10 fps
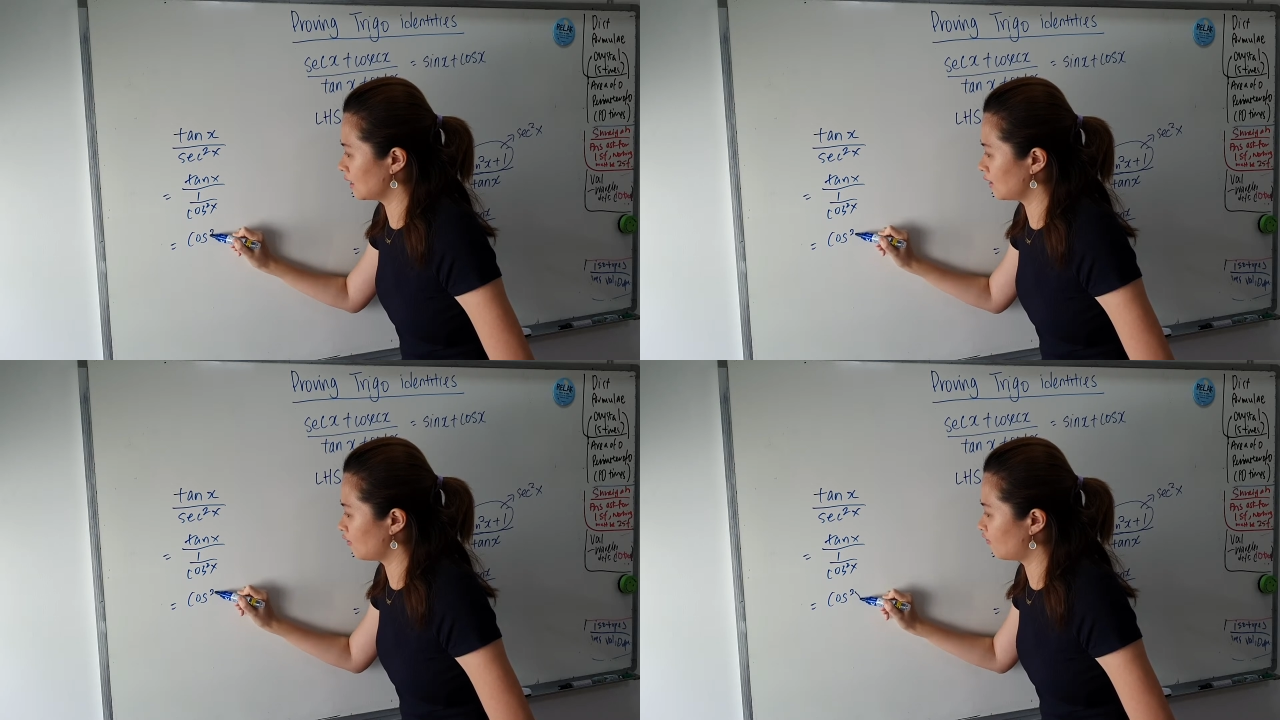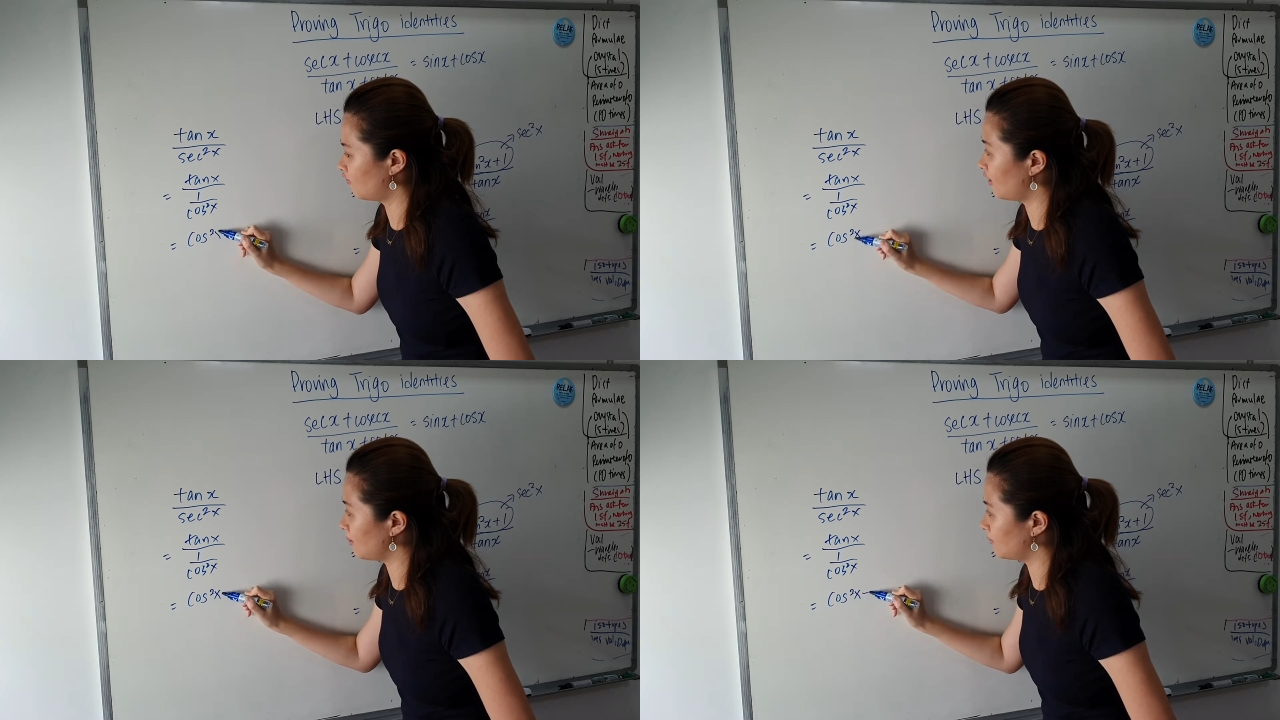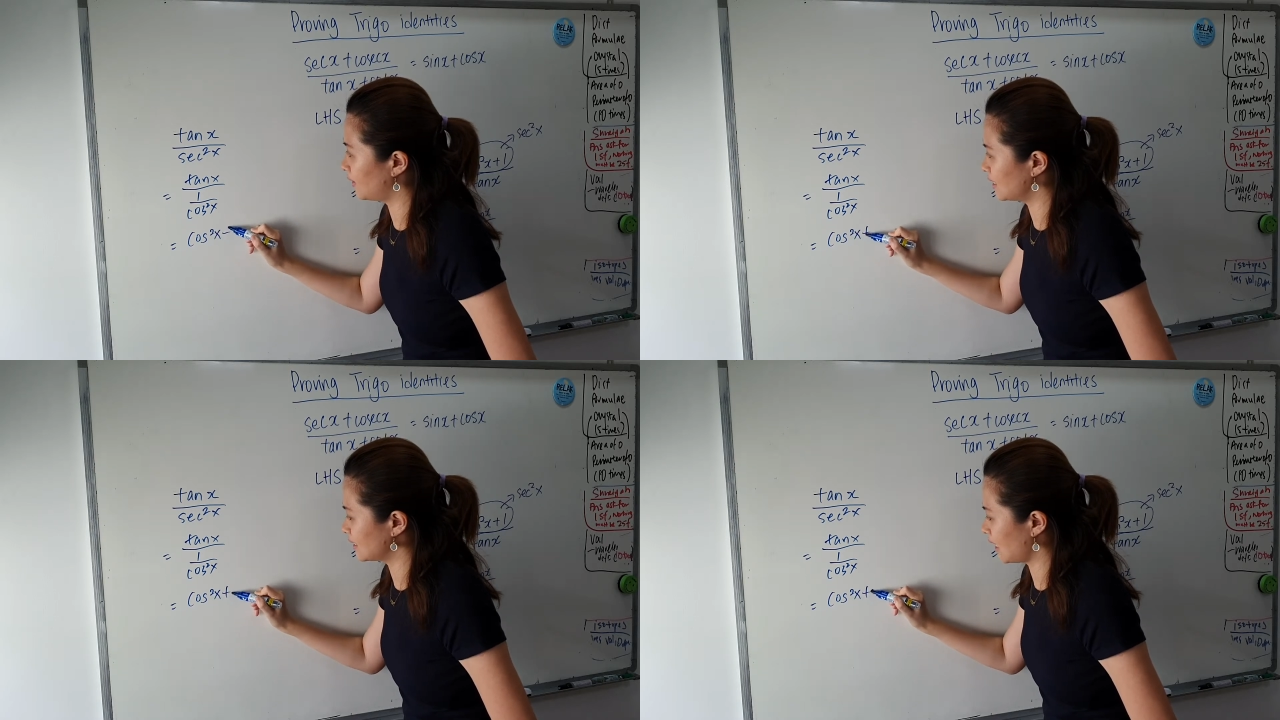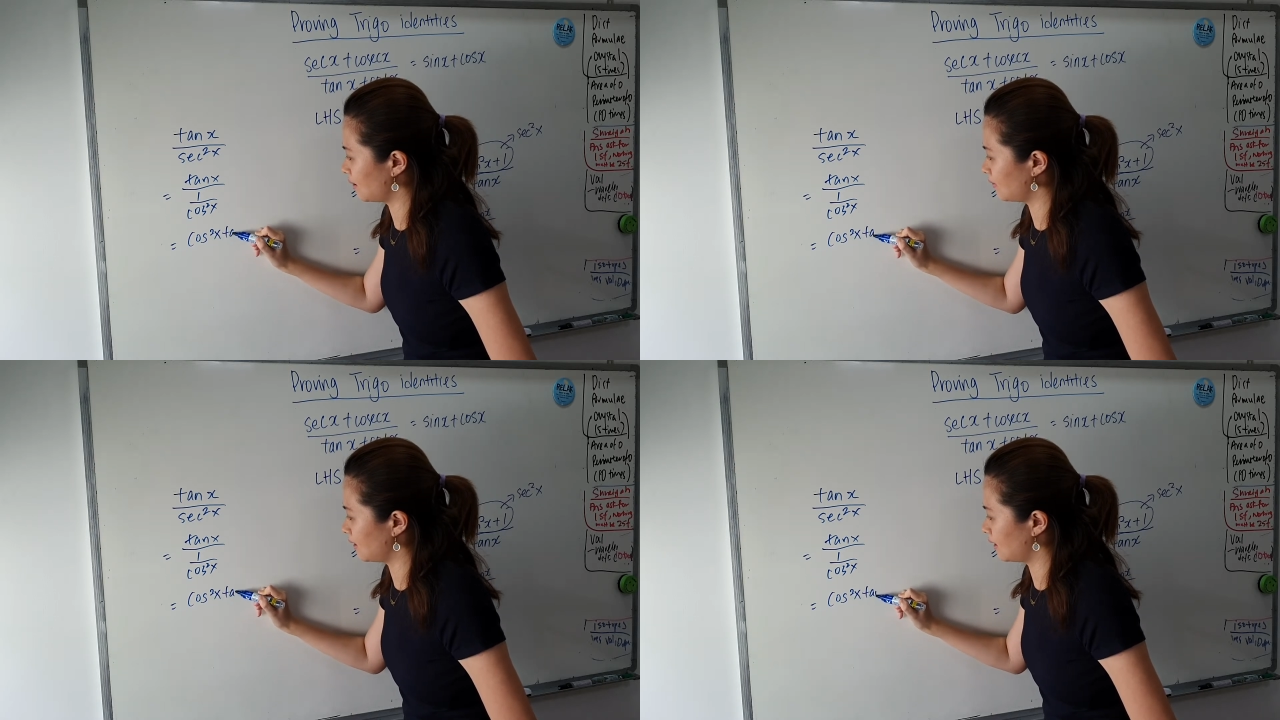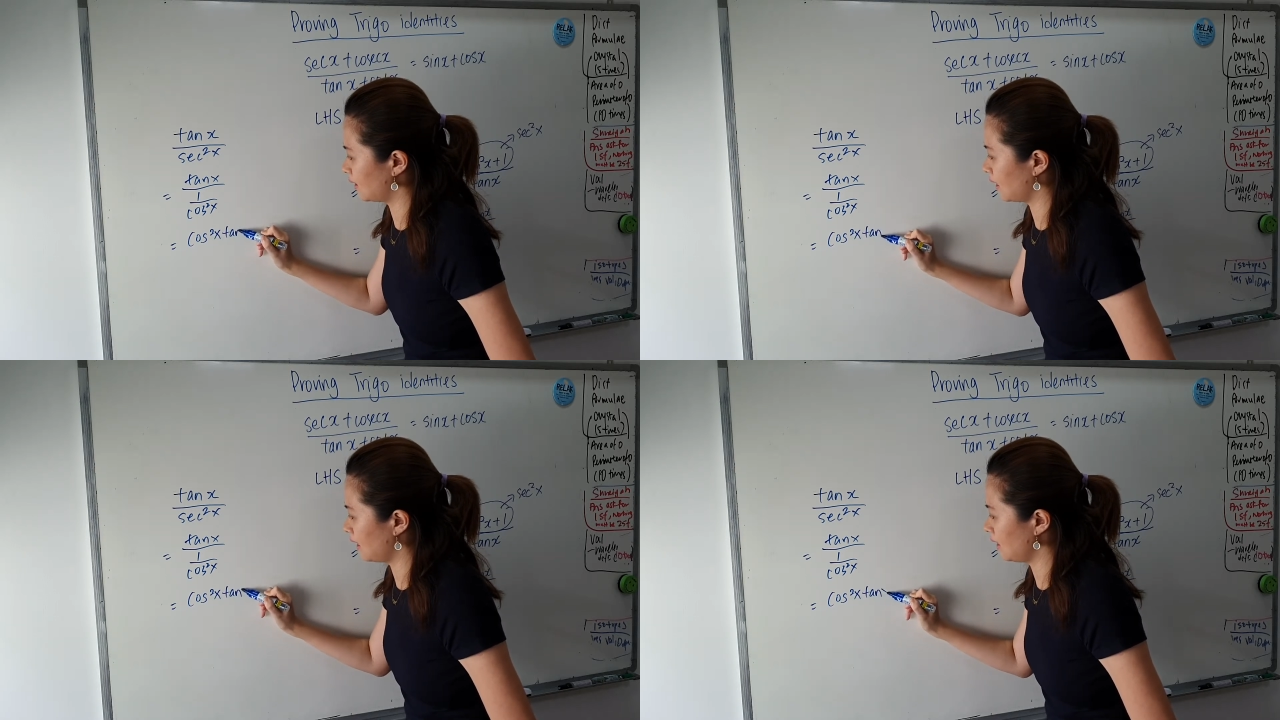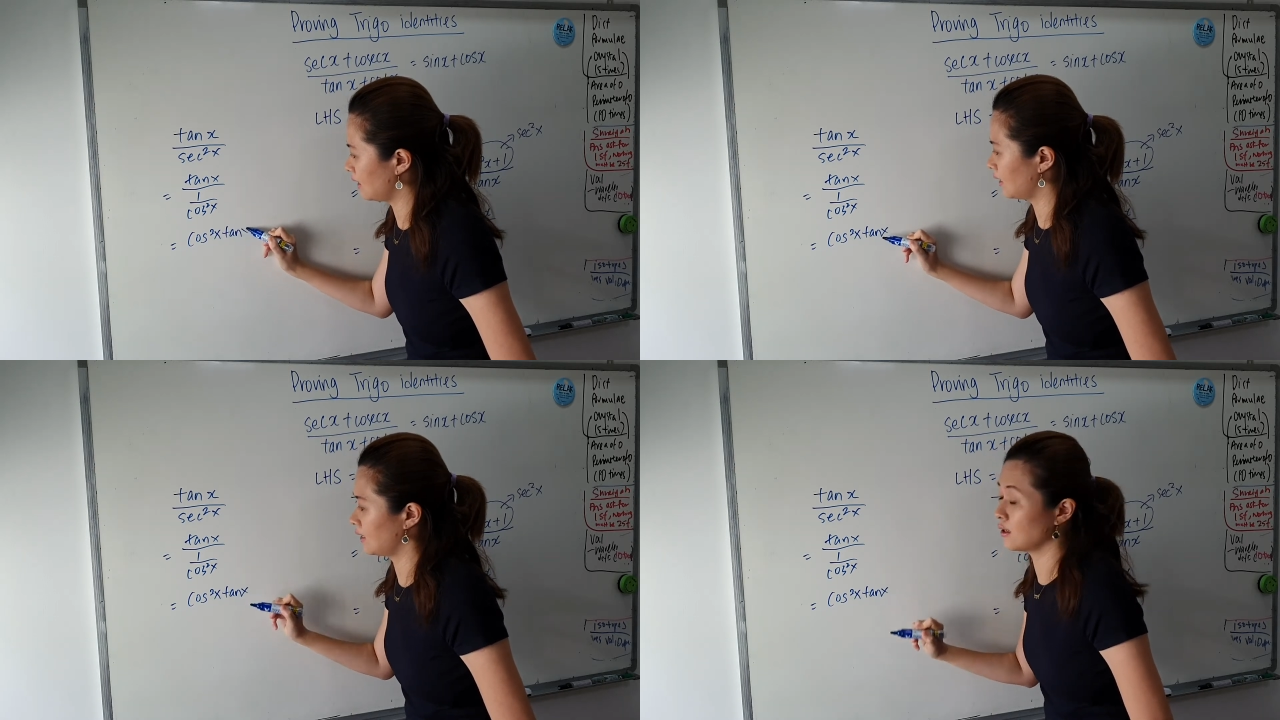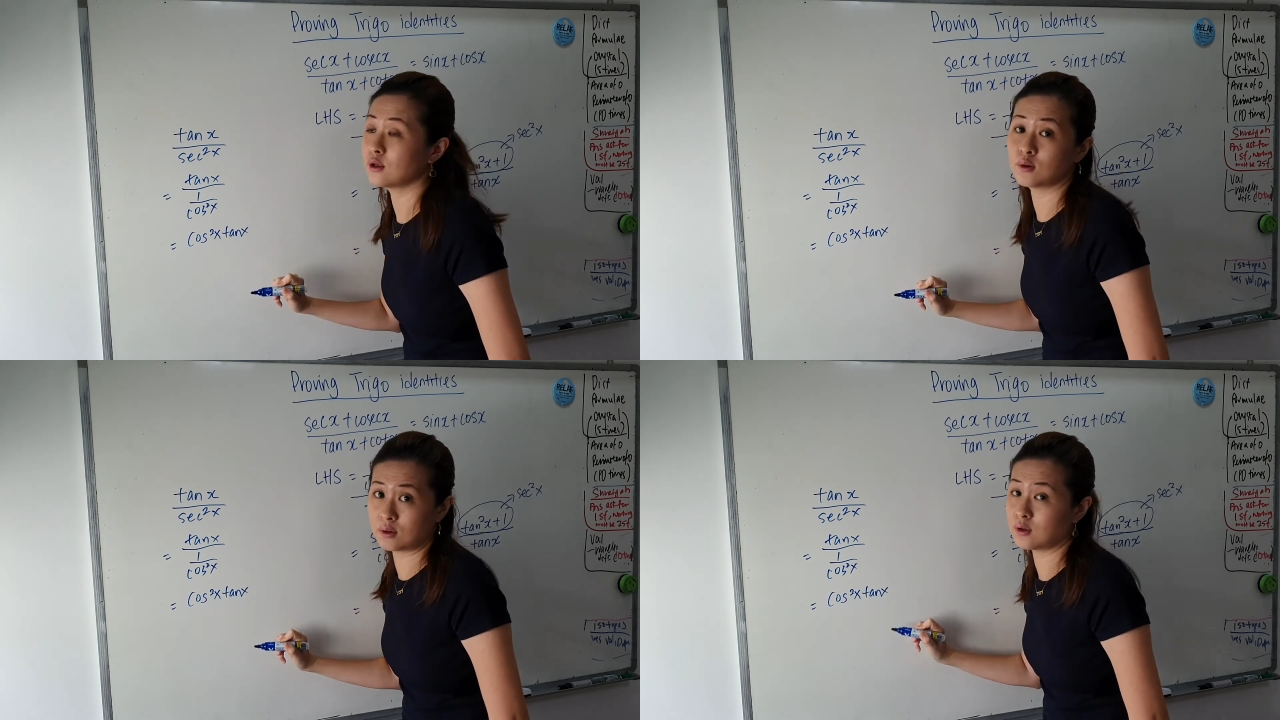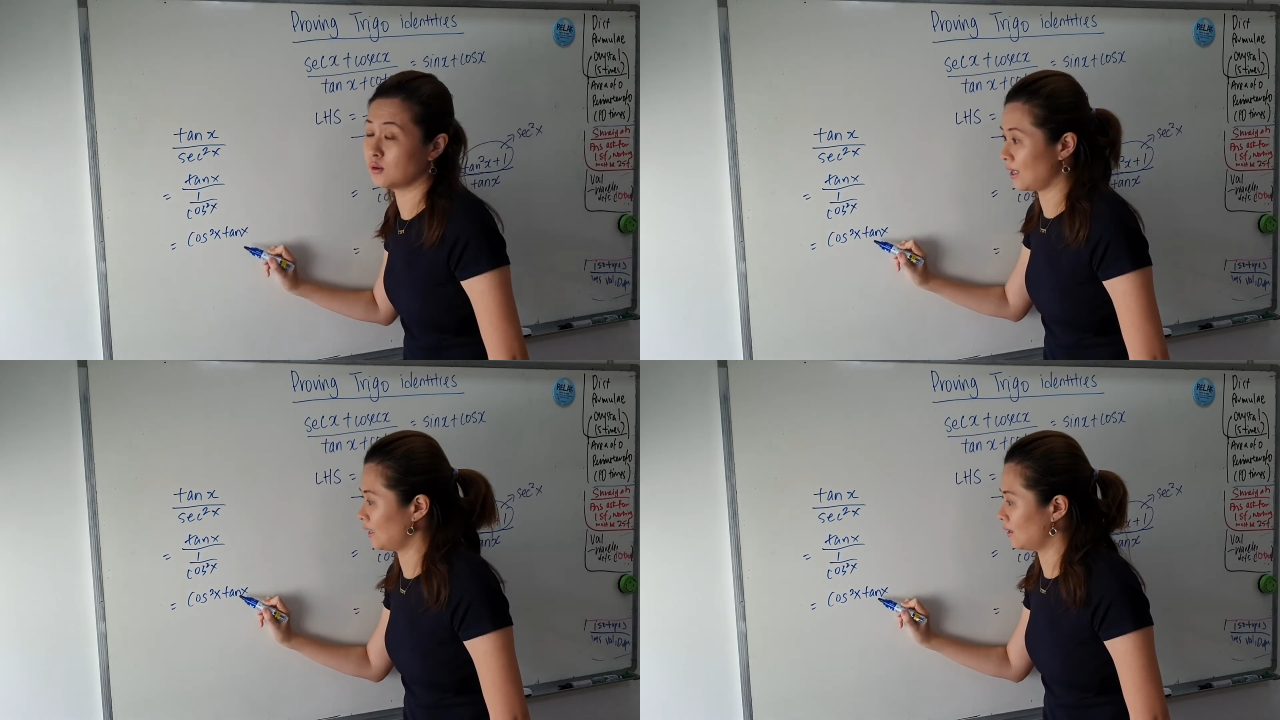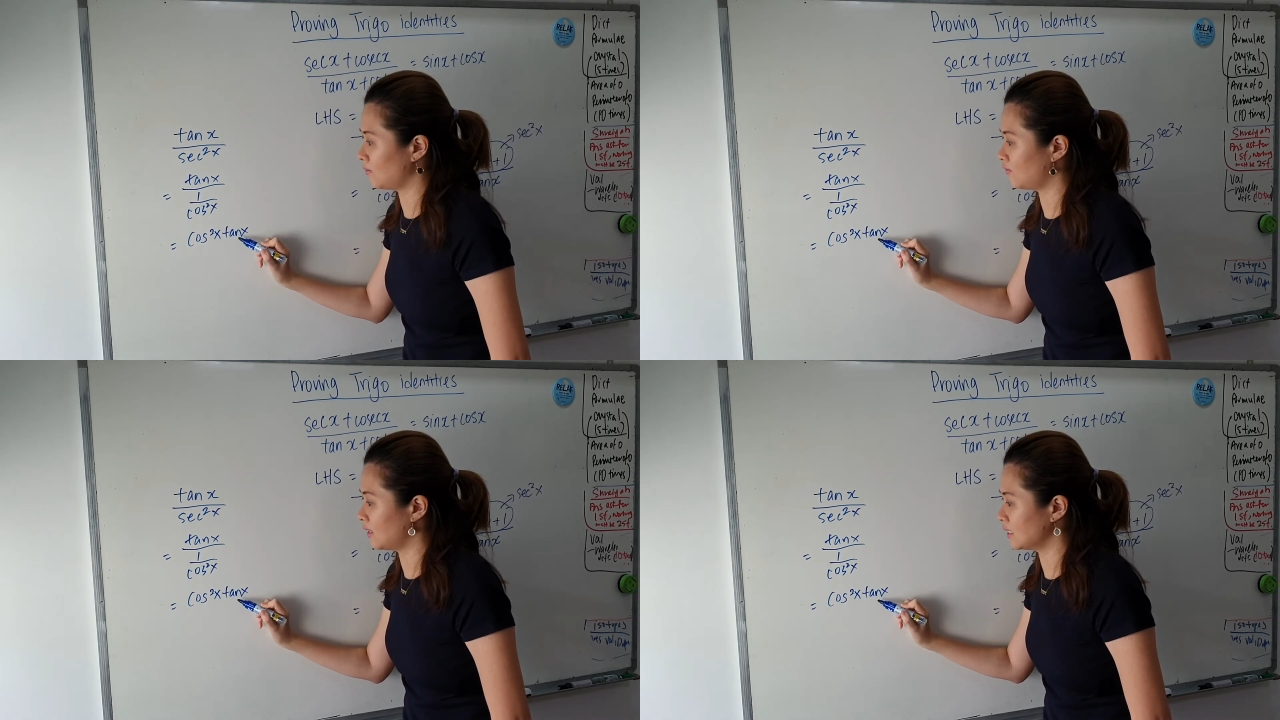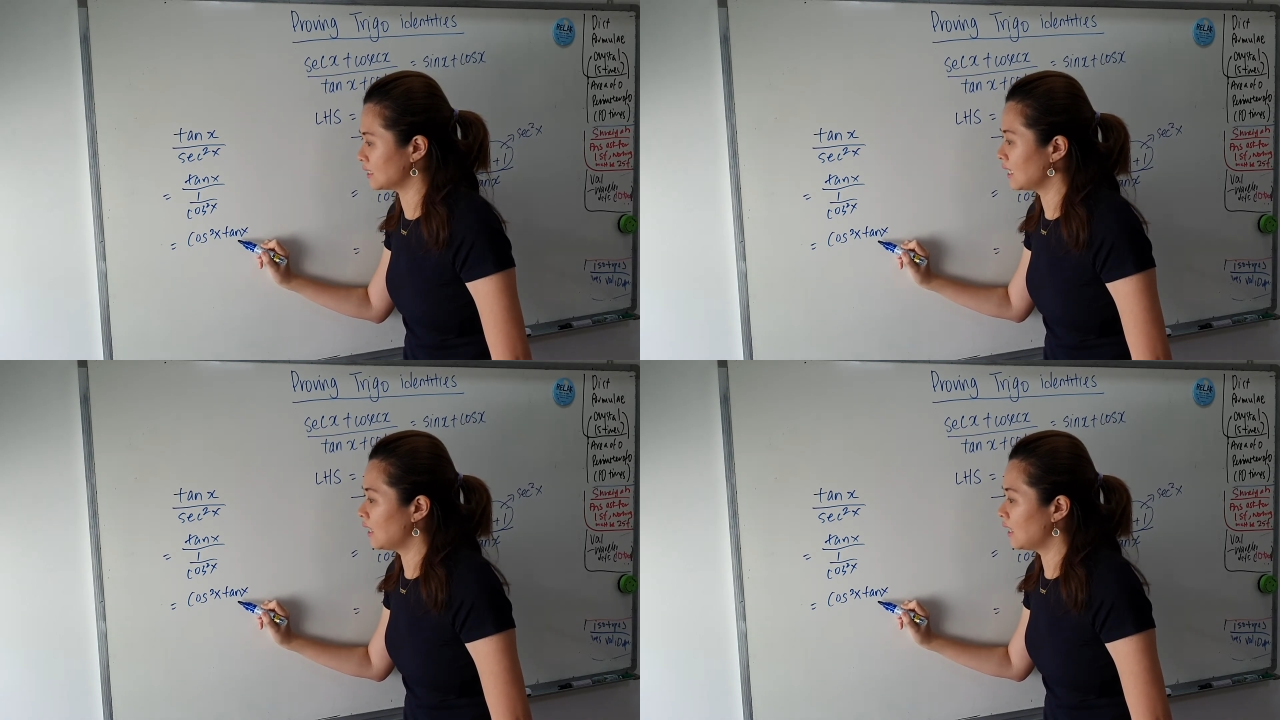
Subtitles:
You flip this up, okay, you end up with this.